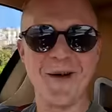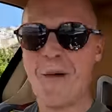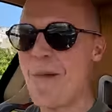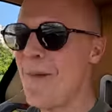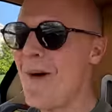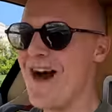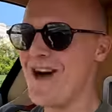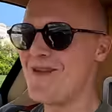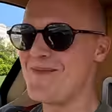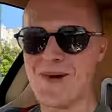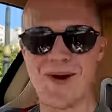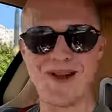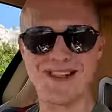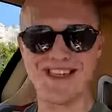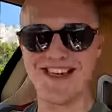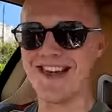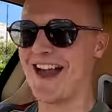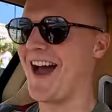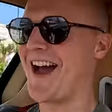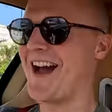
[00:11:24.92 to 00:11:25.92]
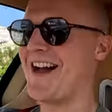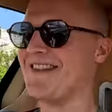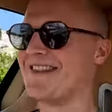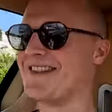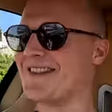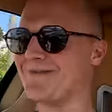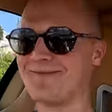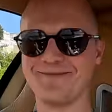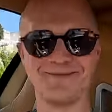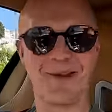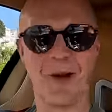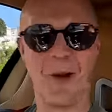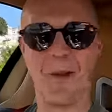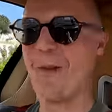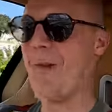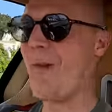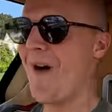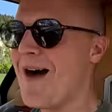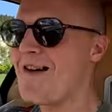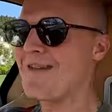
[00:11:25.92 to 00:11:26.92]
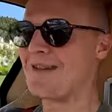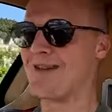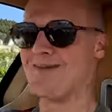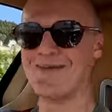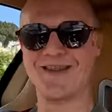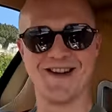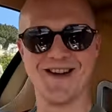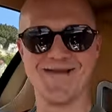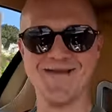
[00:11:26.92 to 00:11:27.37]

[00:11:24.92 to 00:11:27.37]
Well, boys and girls, welcome to